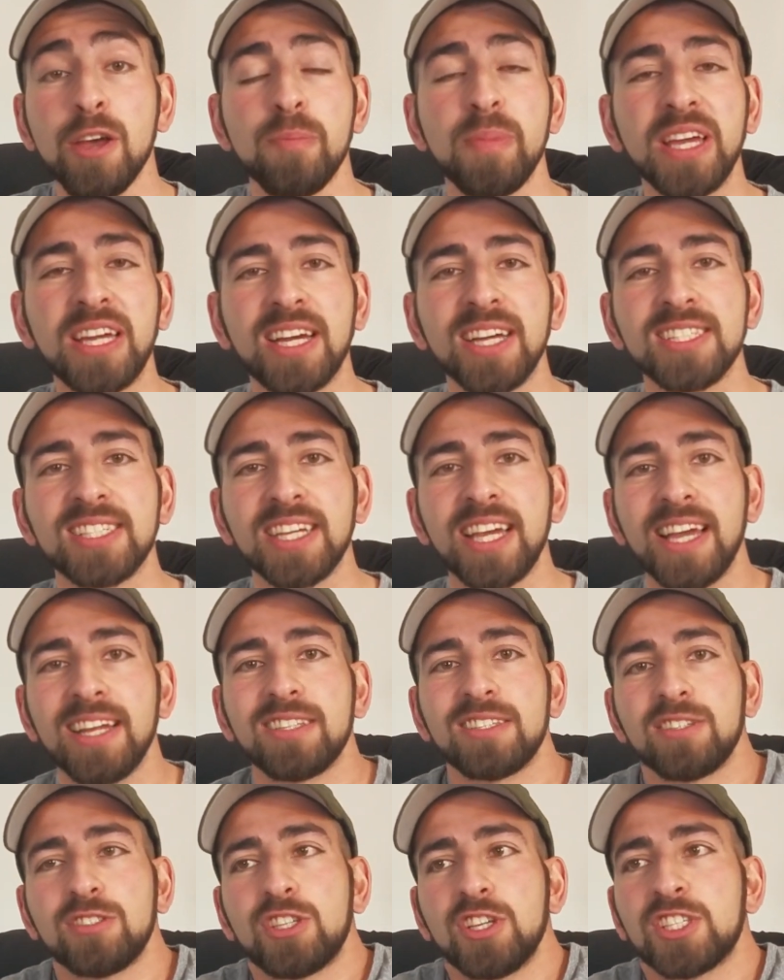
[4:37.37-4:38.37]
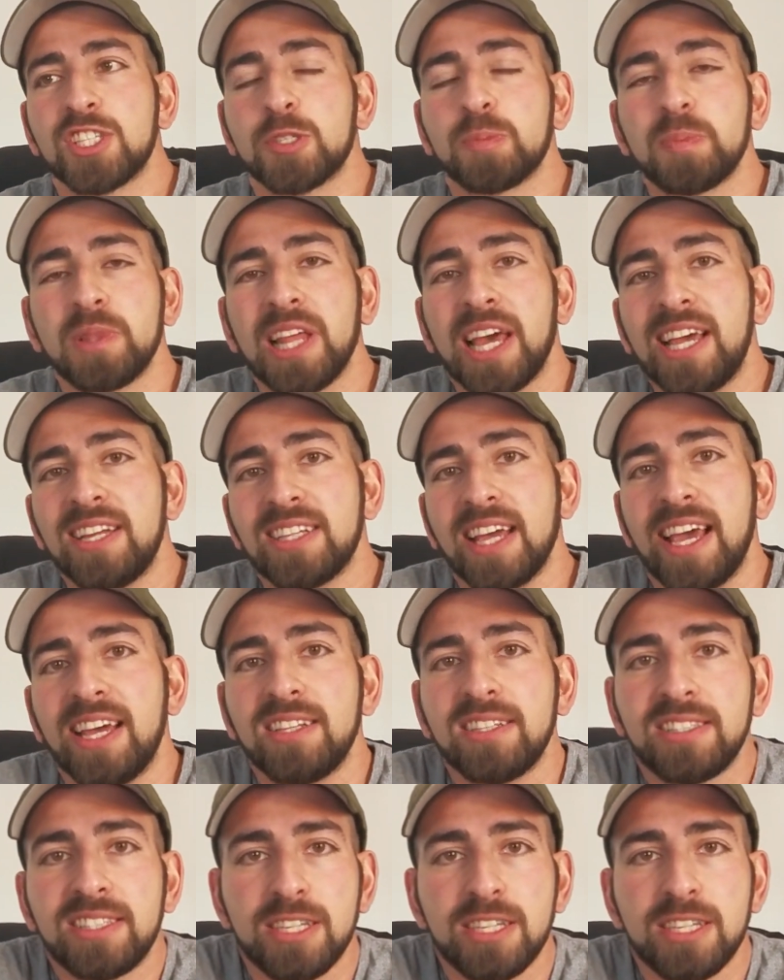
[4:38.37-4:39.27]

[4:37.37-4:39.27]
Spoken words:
because it displayed a